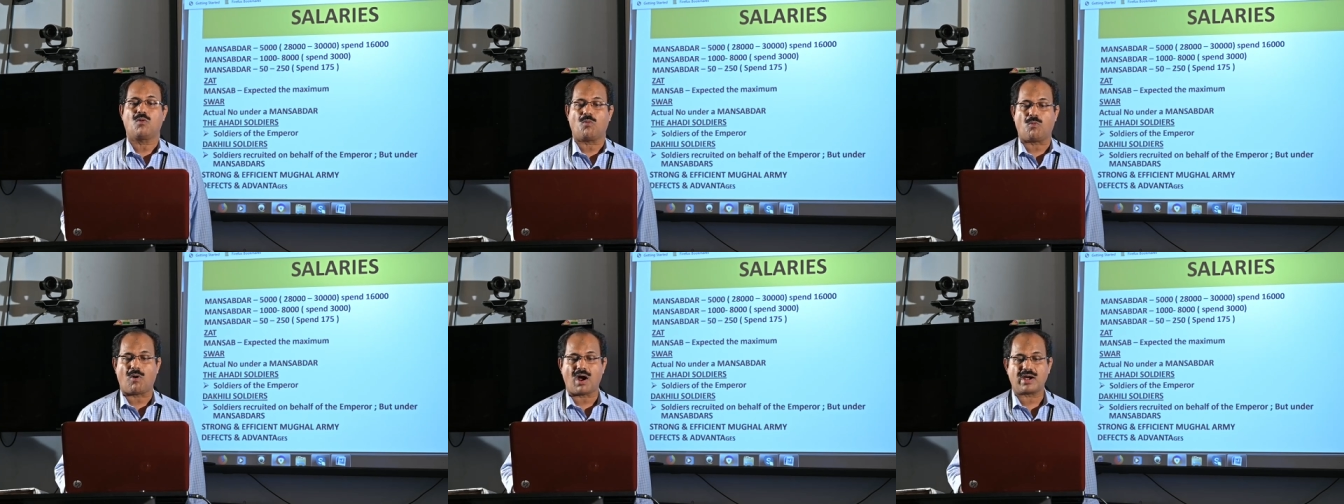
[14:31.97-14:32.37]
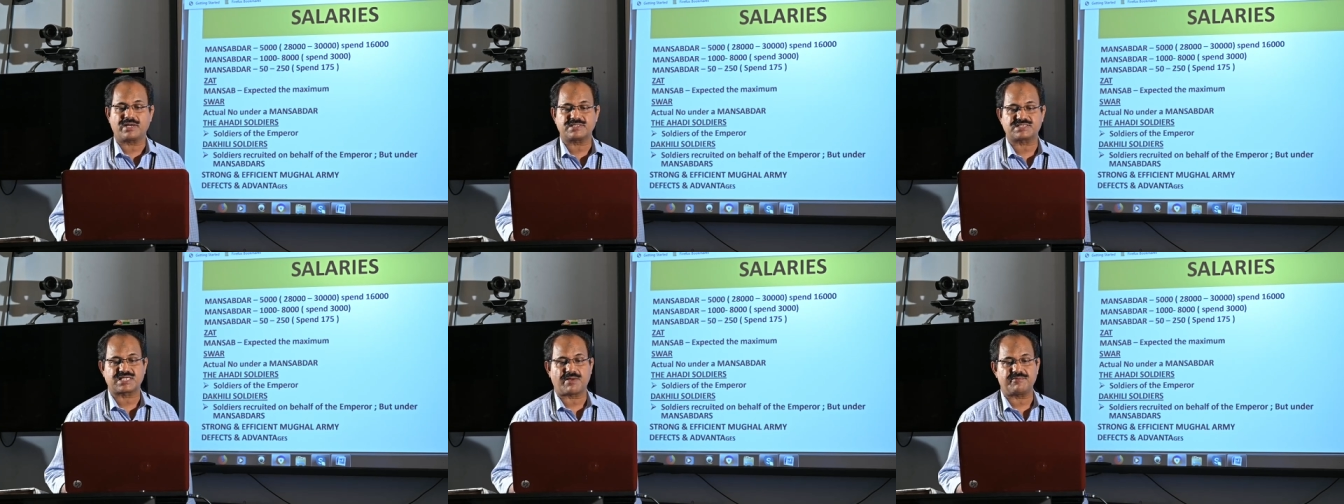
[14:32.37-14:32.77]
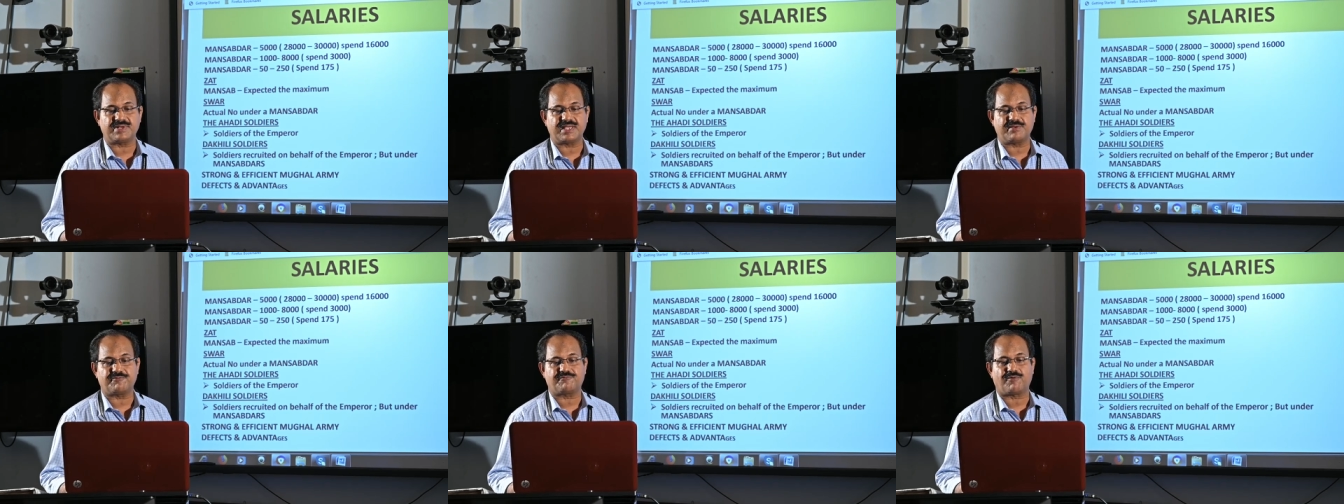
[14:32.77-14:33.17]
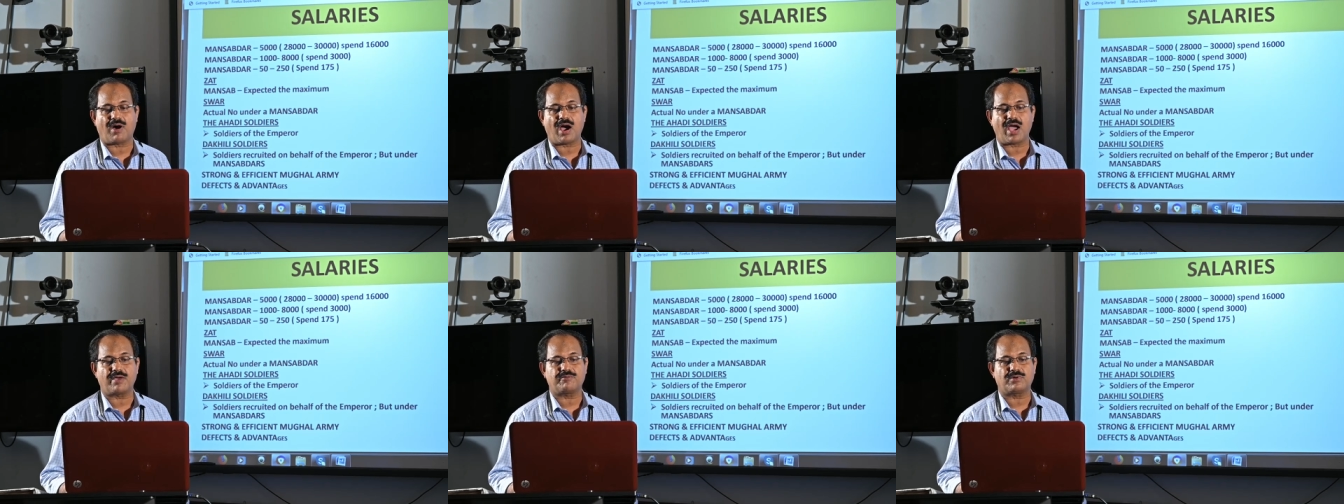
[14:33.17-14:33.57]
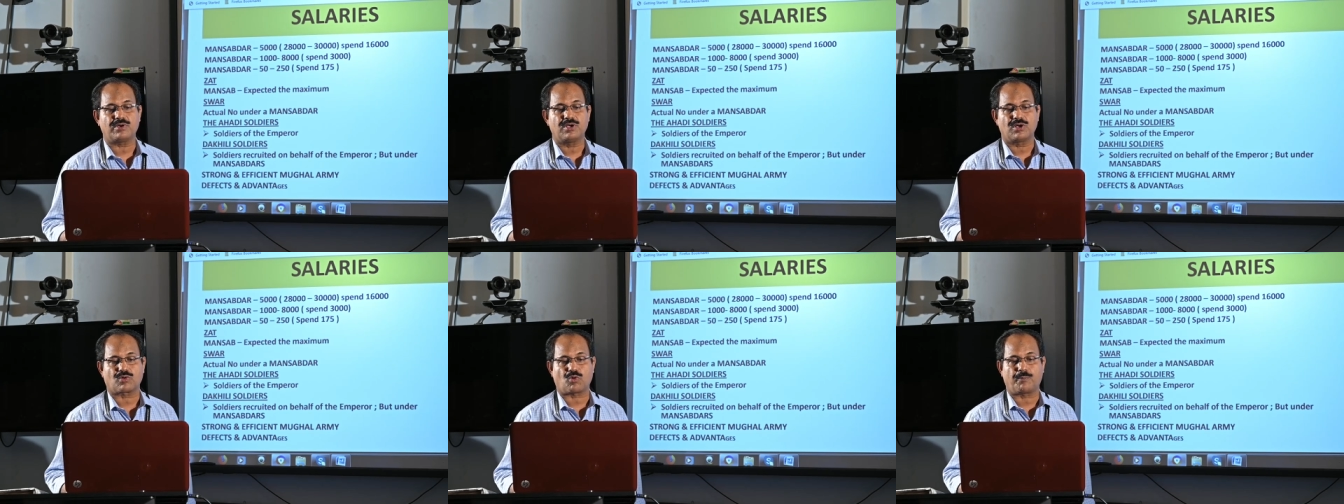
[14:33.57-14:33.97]
175
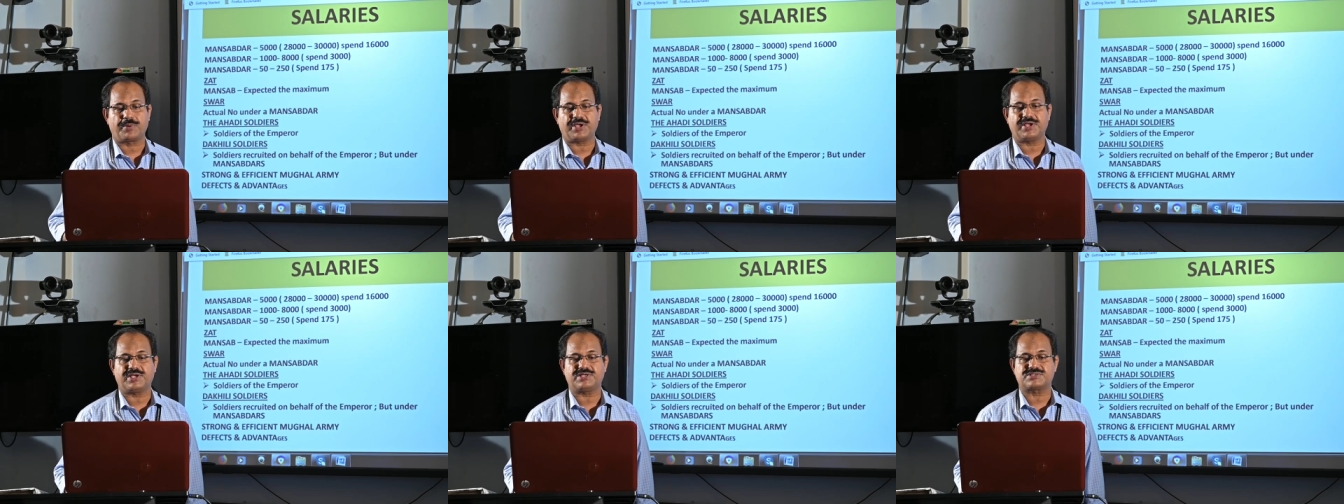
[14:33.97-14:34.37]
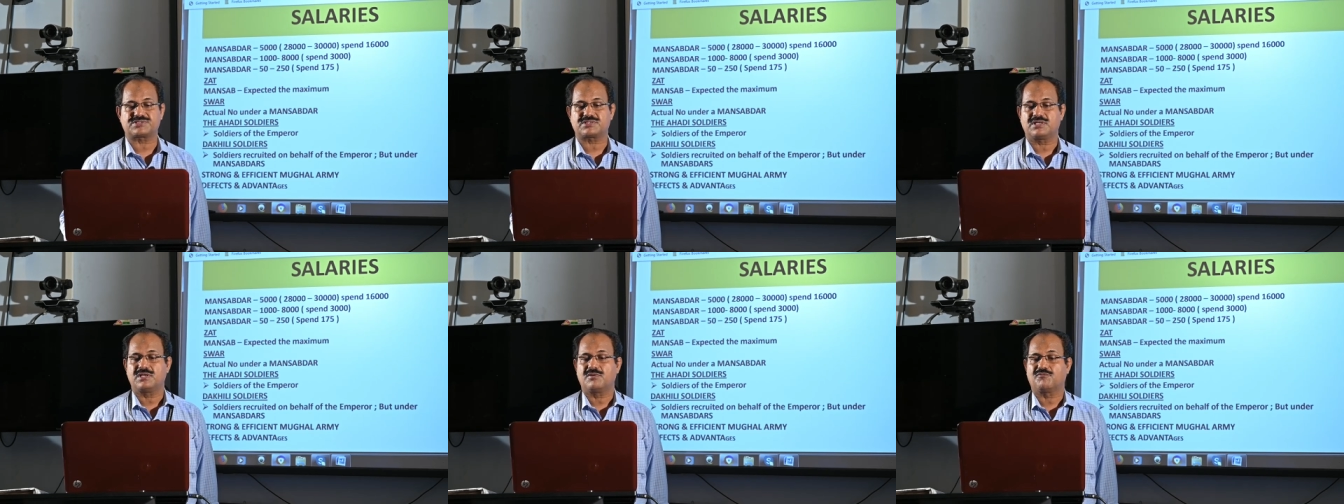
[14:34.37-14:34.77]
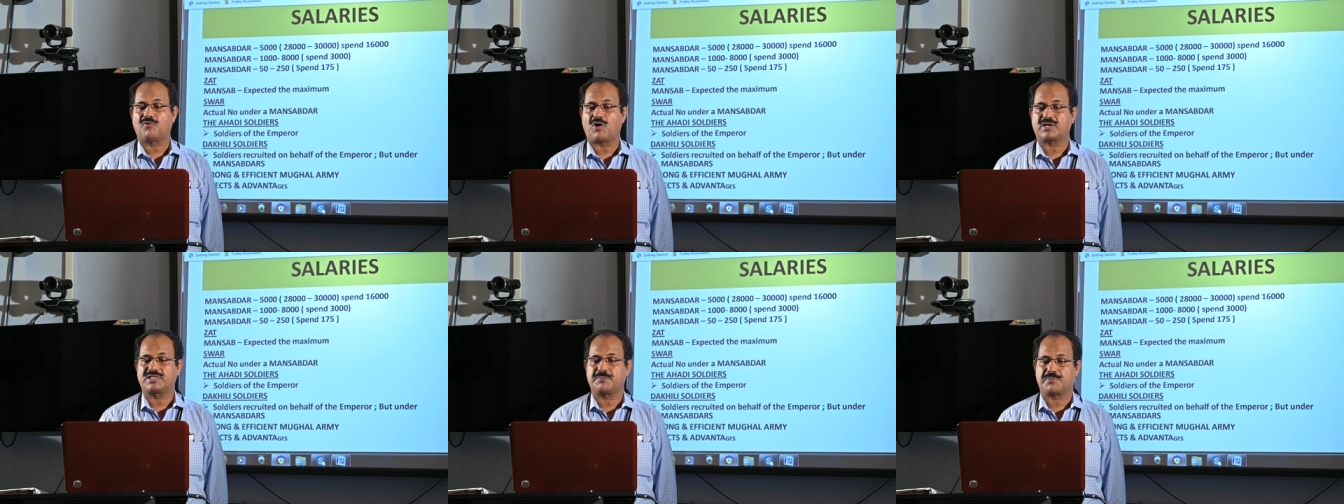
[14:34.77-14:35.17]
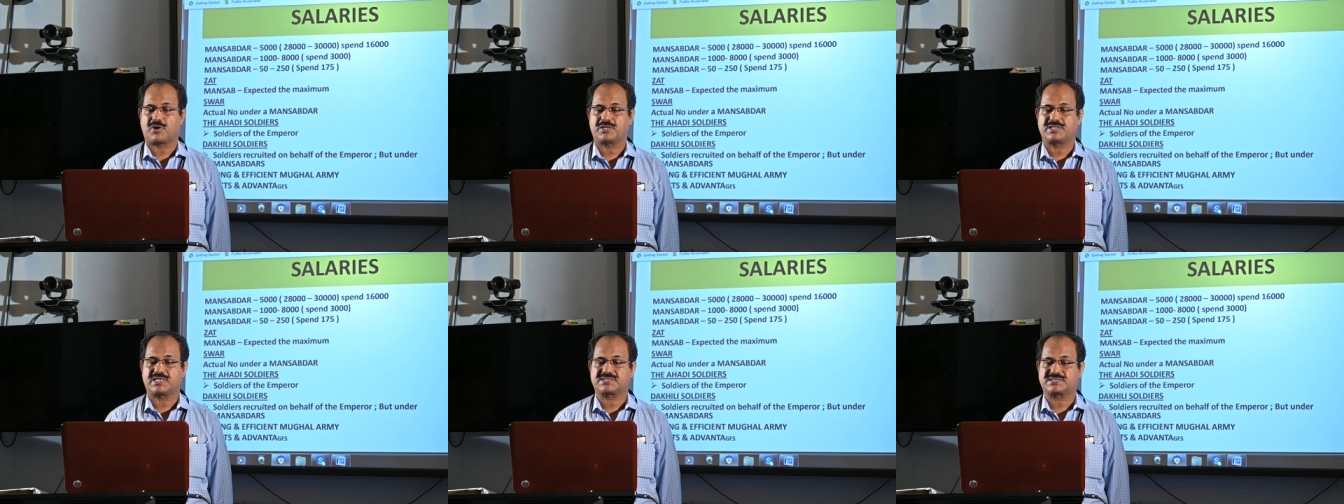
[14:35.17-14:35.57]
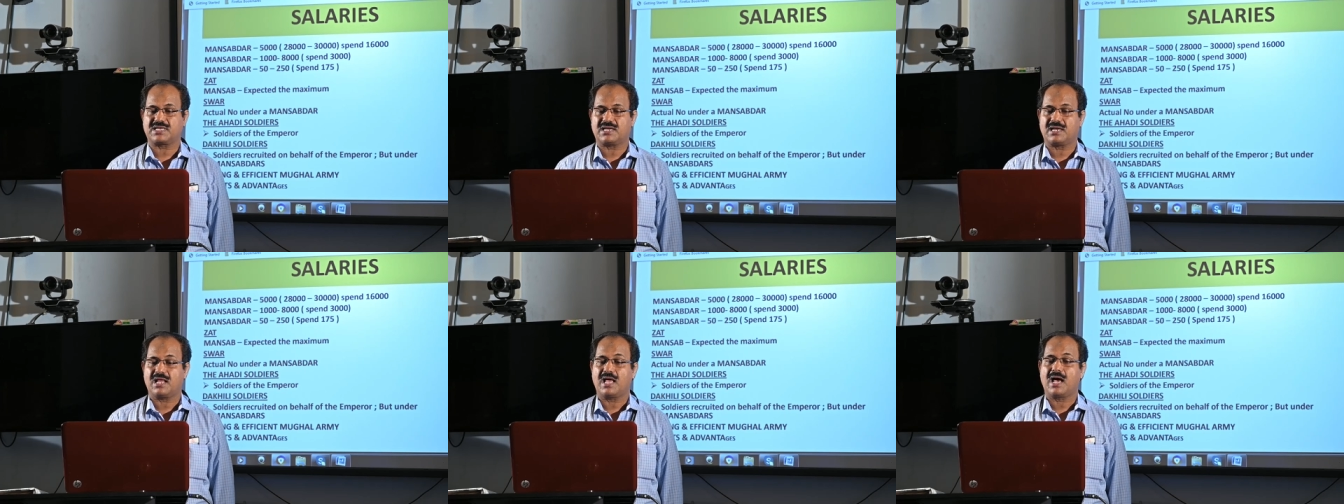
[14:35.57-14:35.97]
rupees for the
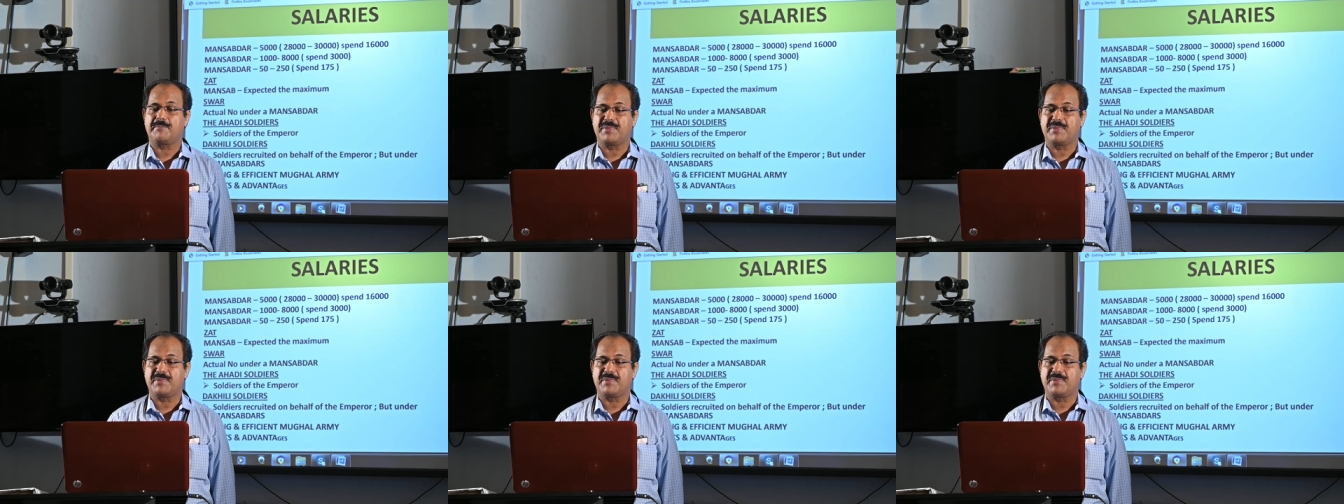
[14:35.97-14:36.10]
protection,